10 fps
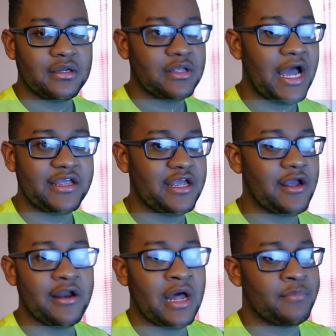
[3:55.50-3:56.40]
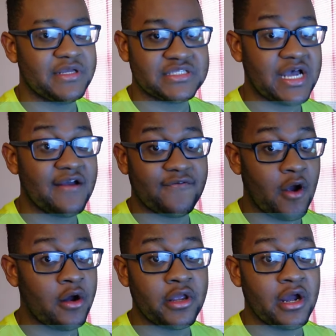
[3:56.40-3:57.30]
how can y'all not be excited for
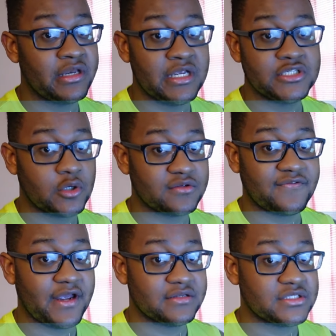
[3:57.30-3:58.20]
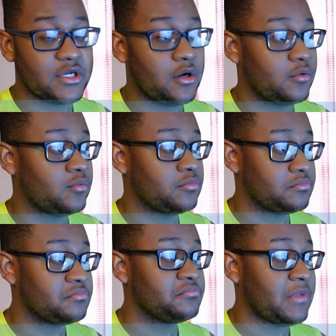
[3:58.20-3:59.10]
all y'all Indiana Jones fans? So,
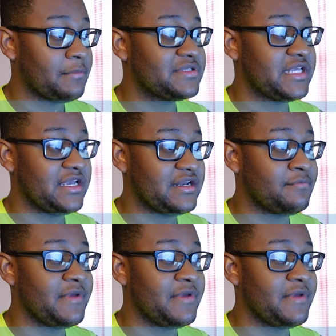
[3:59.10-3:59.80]
I'm seeing a